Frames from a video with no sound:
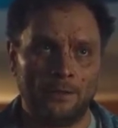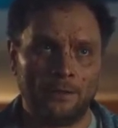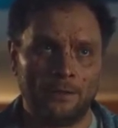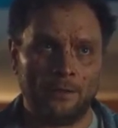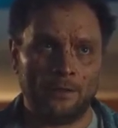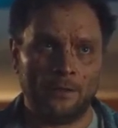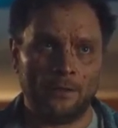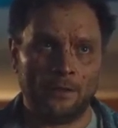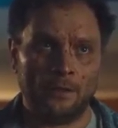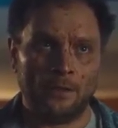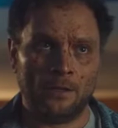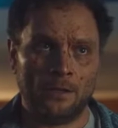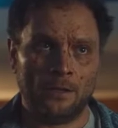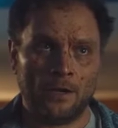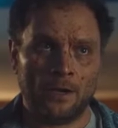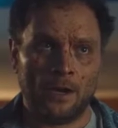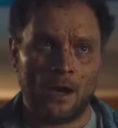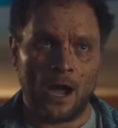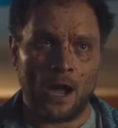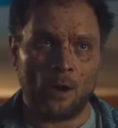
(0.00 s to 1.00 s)

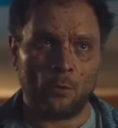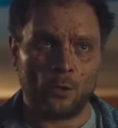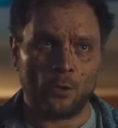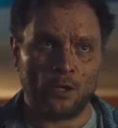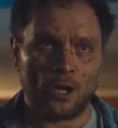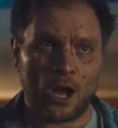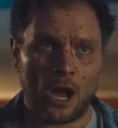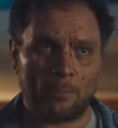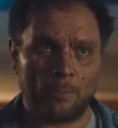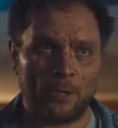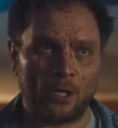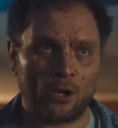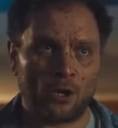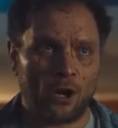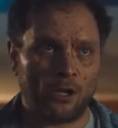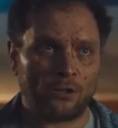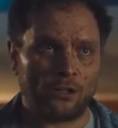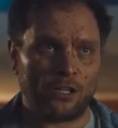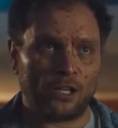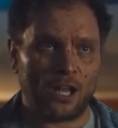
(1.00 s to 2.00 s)
Exactly, you fucking
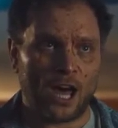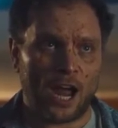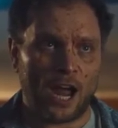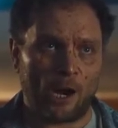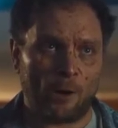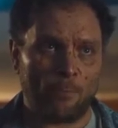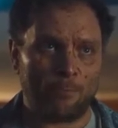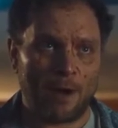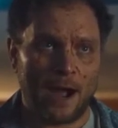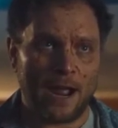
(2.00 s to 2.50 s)
dickhead.